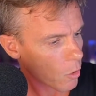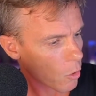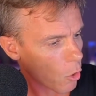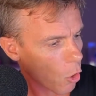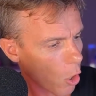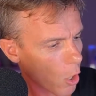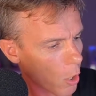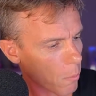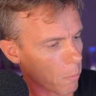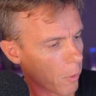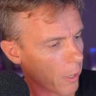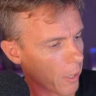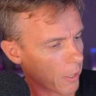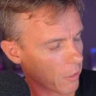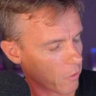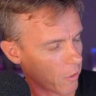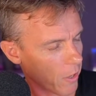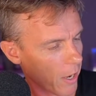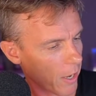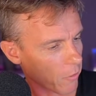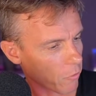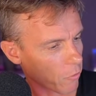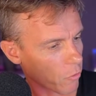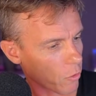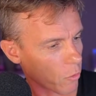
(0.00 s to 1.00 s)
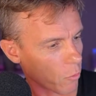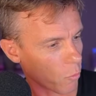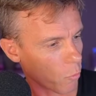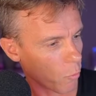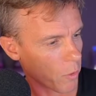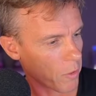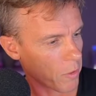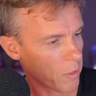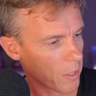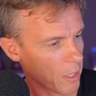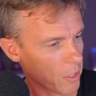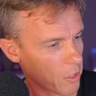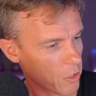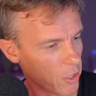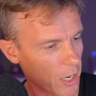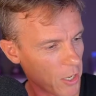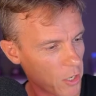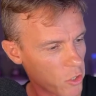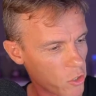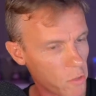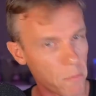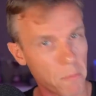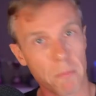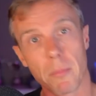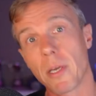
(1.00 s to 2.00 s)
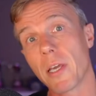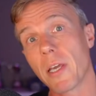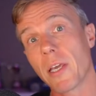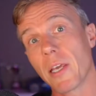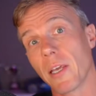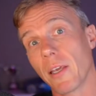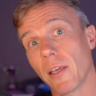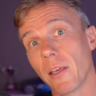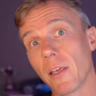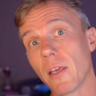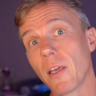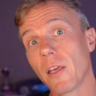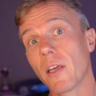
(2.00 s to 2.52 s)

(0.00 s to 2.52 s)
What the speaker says: on my desk with the intention being,